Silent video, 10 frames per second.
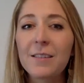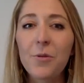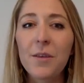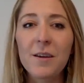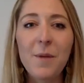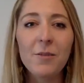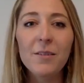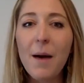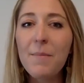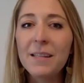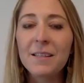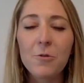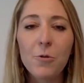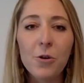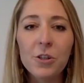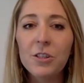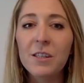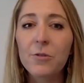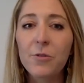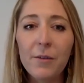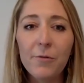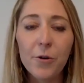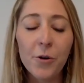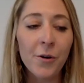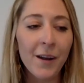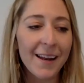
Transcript: So think about lemons and oranges and grapefruit.